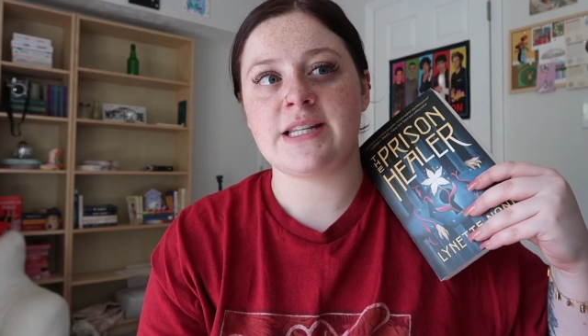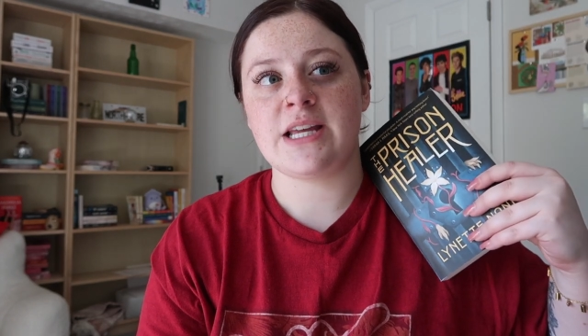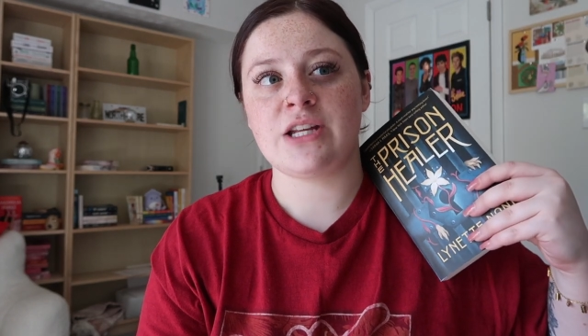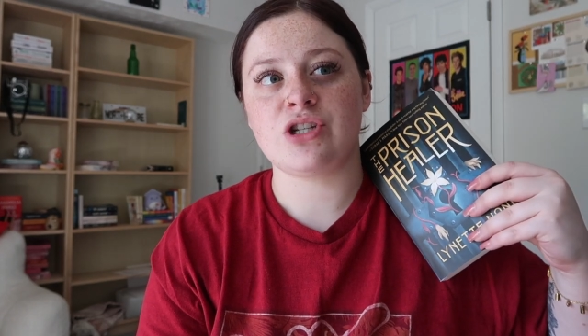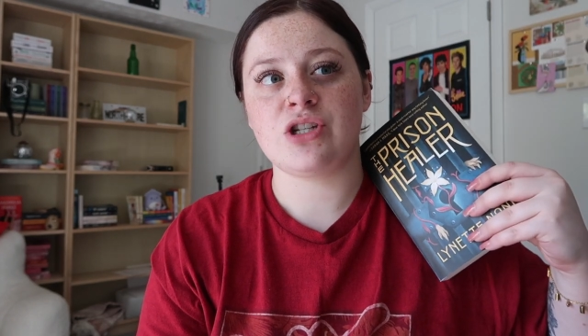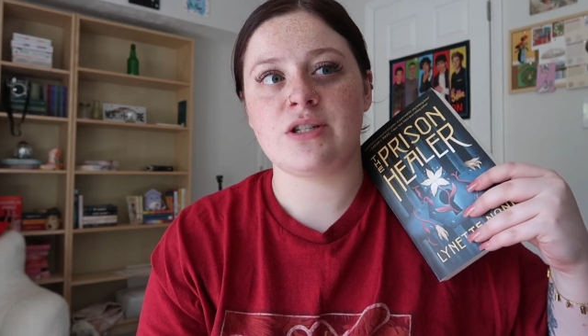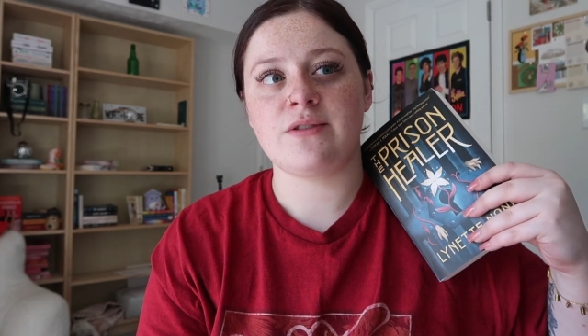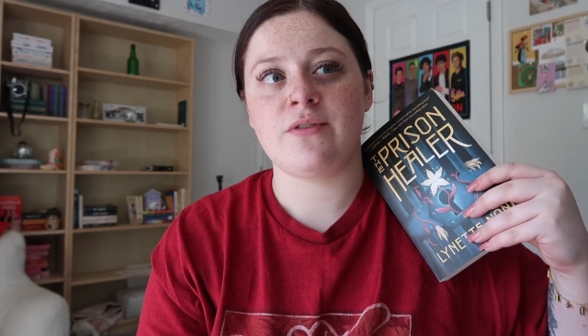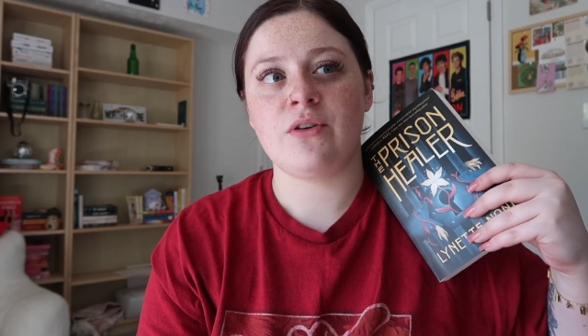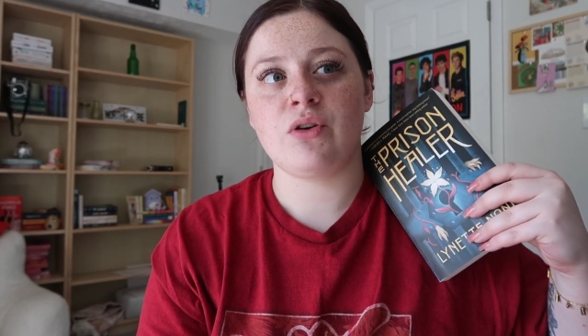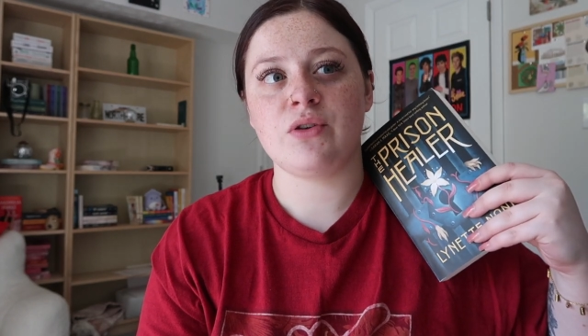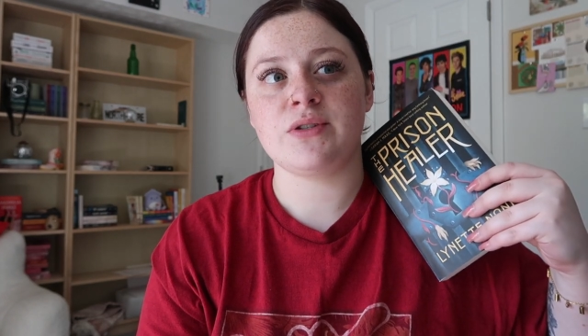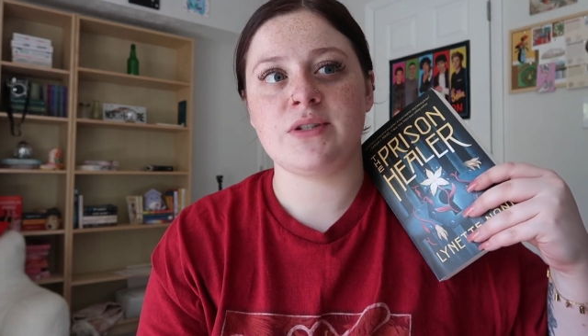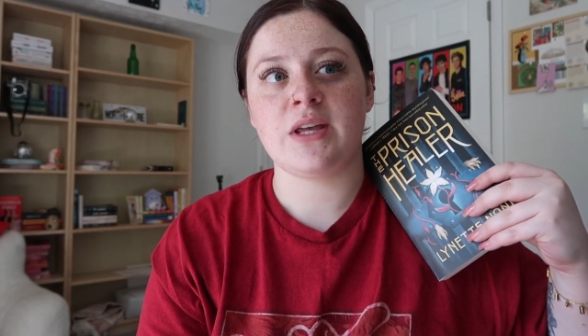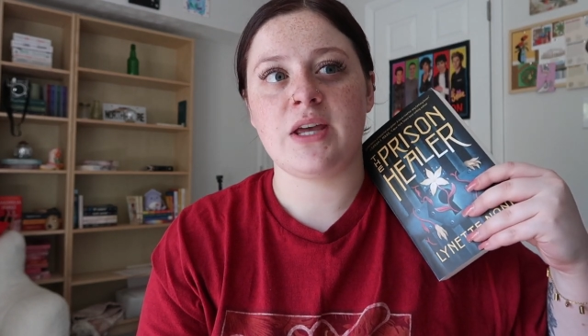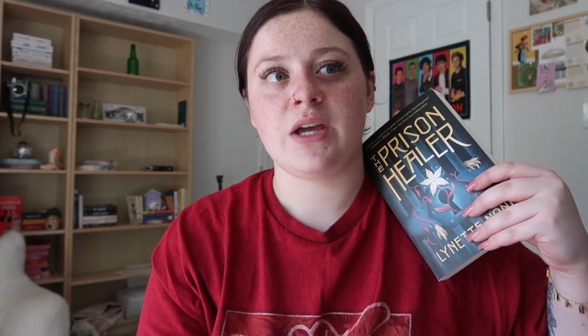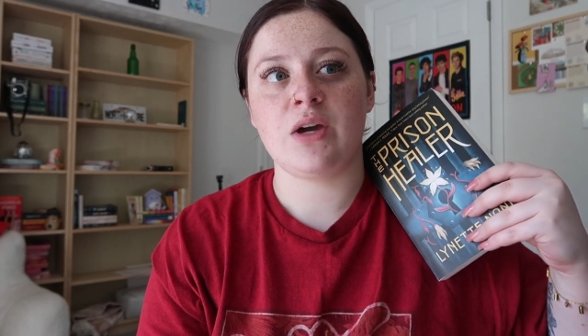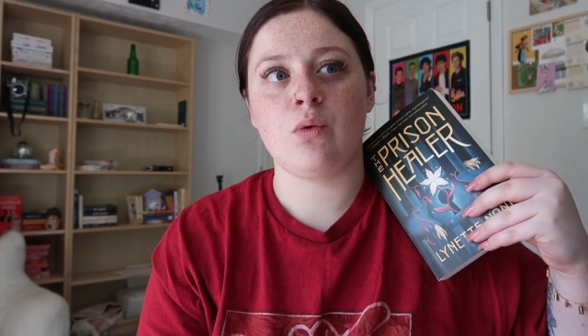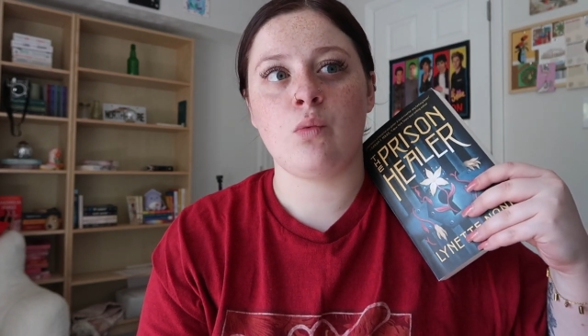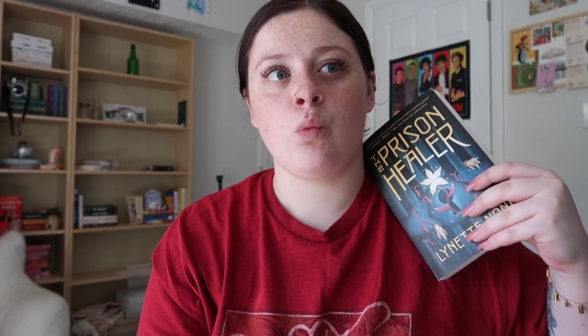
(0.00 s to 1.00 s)
it just feels
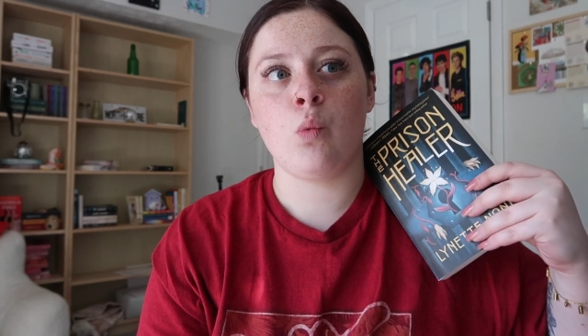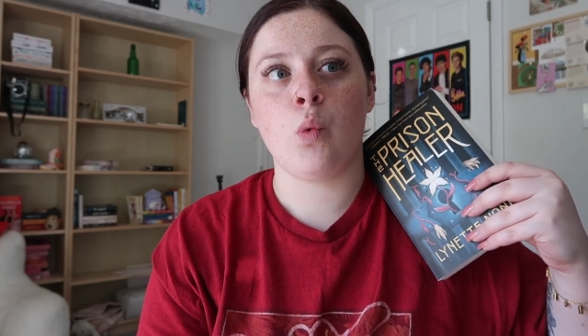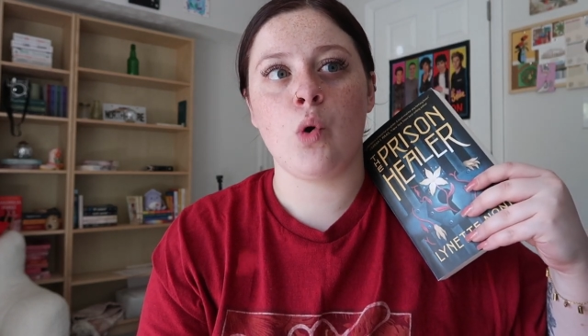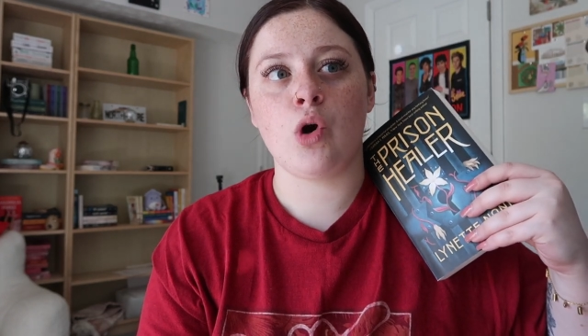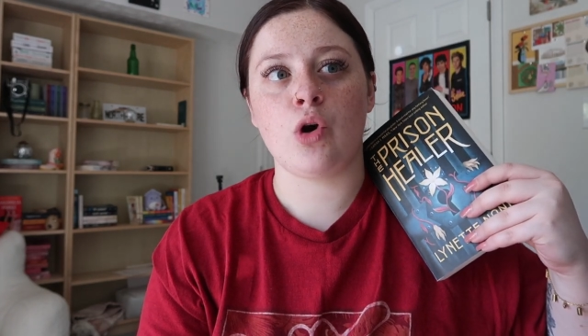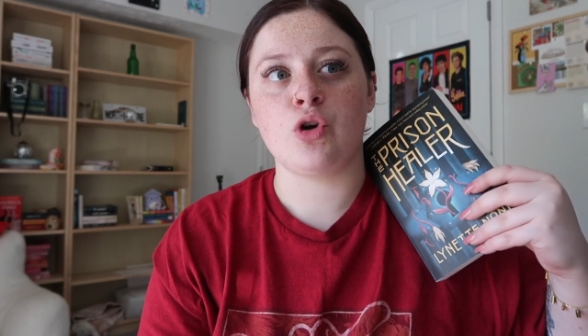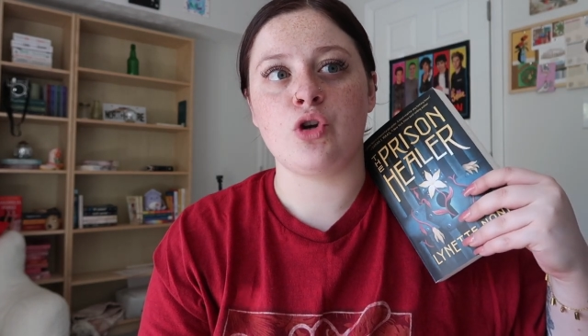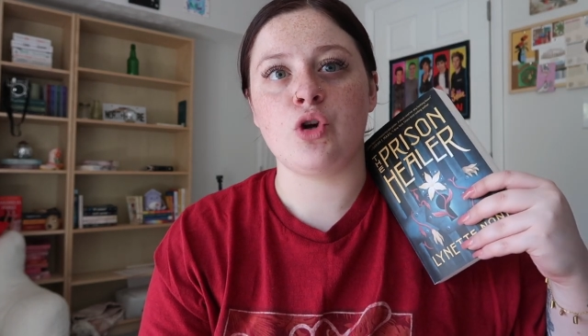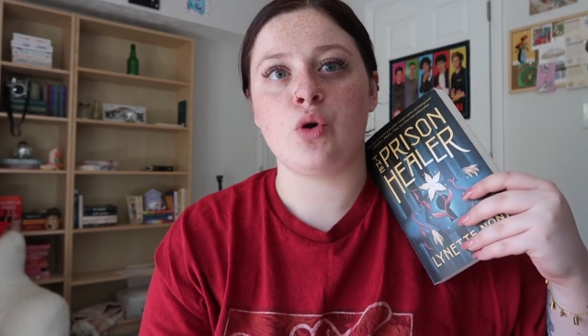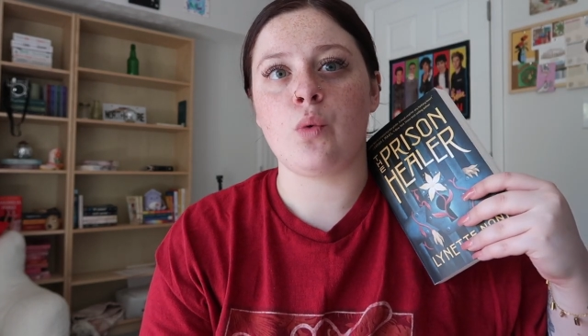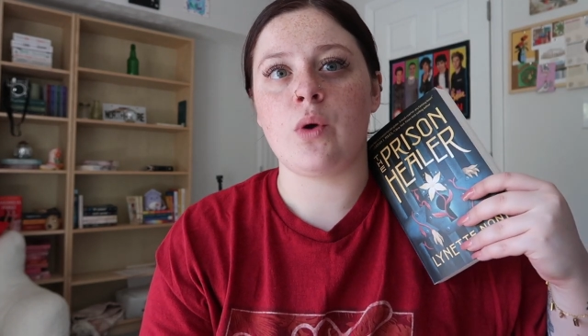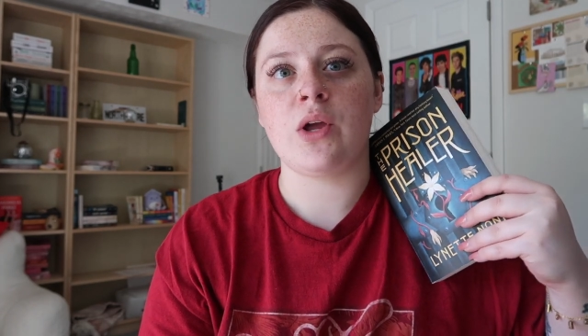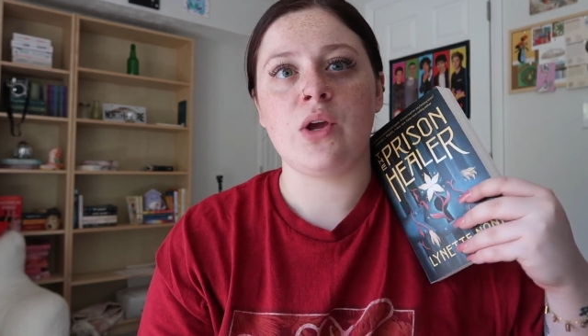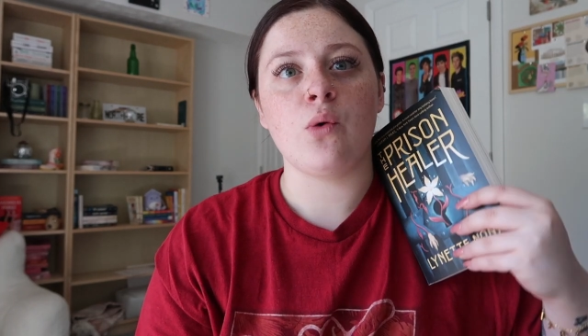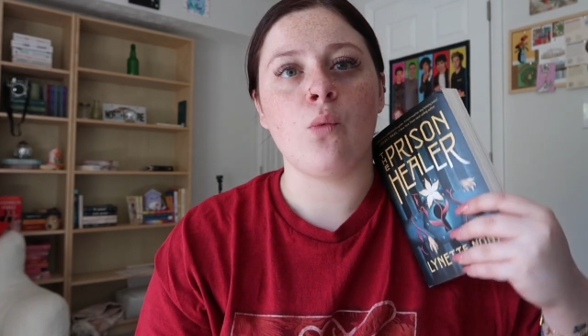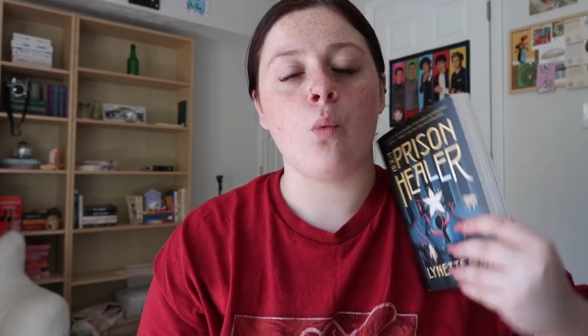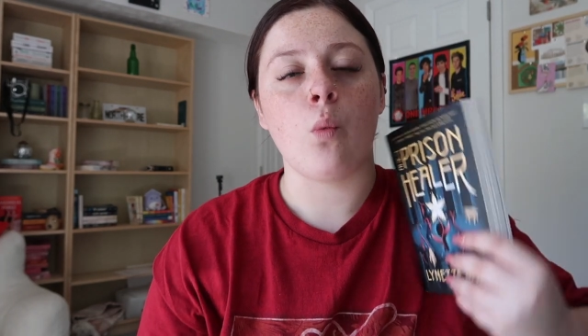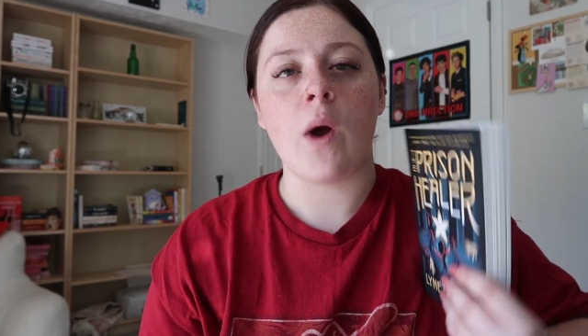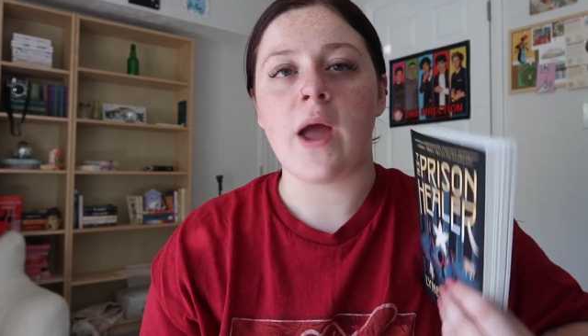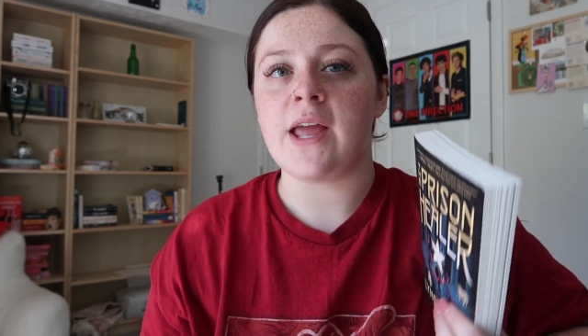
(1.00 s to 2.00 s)
like we're
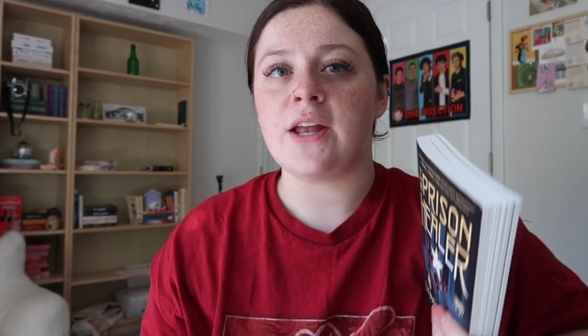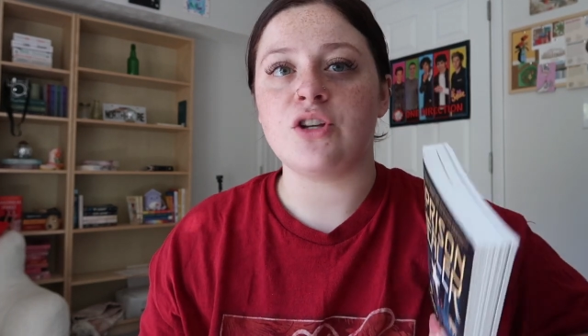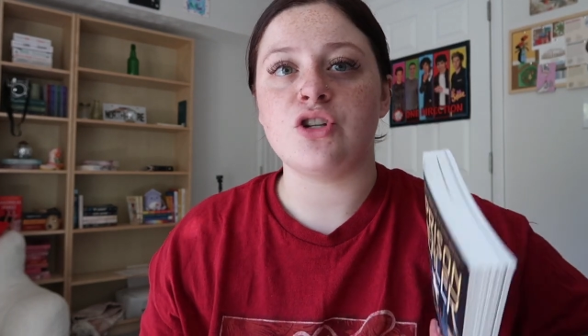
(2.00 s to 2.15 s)
doing way